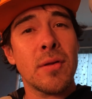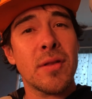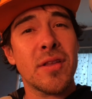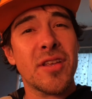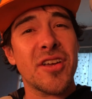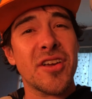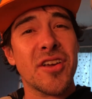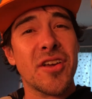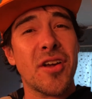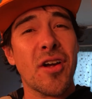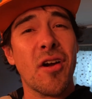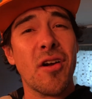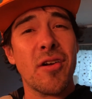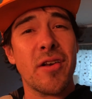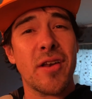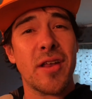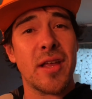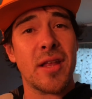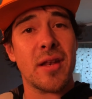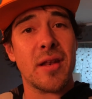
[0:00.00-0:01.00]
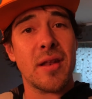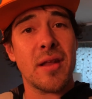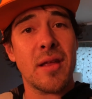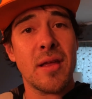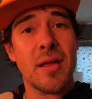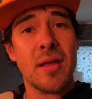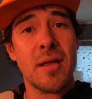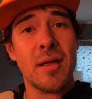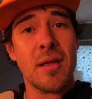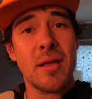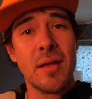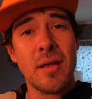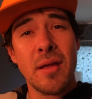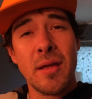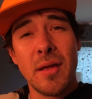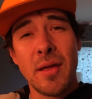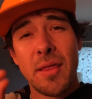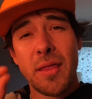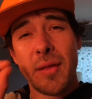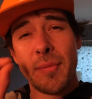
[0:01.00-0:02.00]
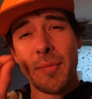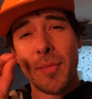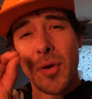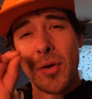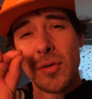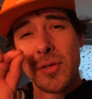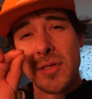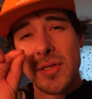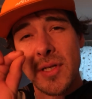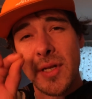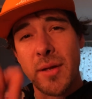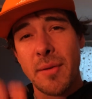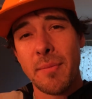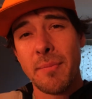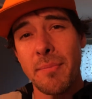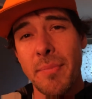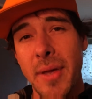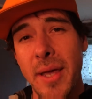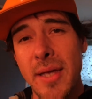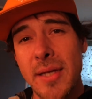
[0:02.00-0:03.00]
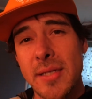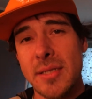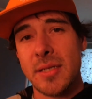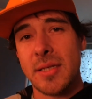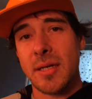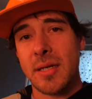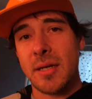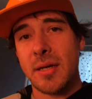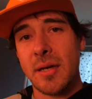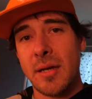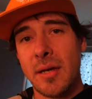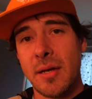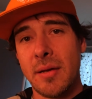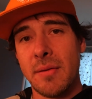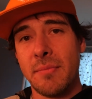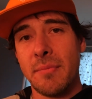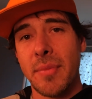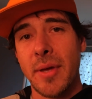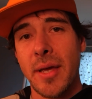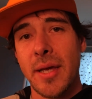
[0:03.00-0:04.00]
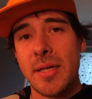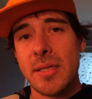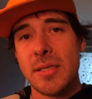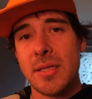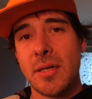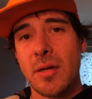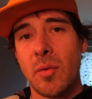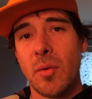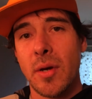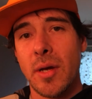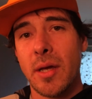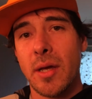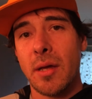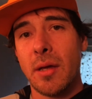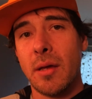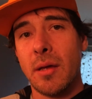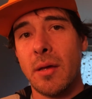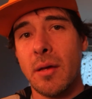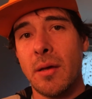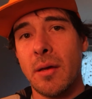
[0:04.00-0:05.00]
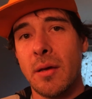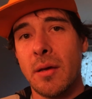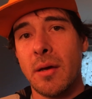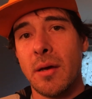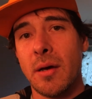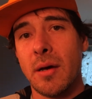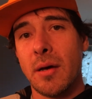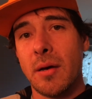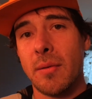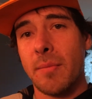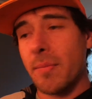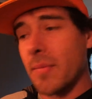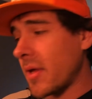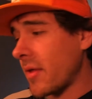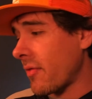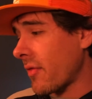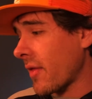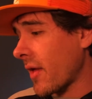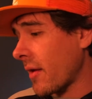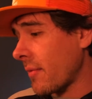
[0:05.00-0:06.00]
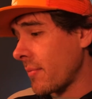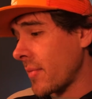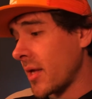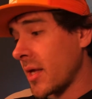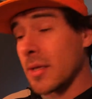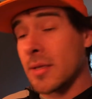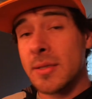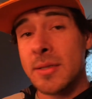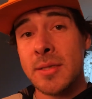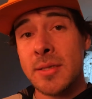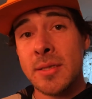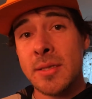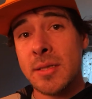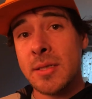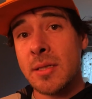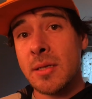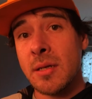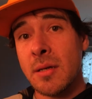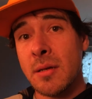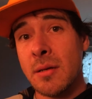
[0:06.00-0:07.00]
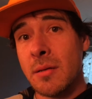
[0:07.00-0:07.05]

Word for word: to garden in the most basic, basic way. Um, and that means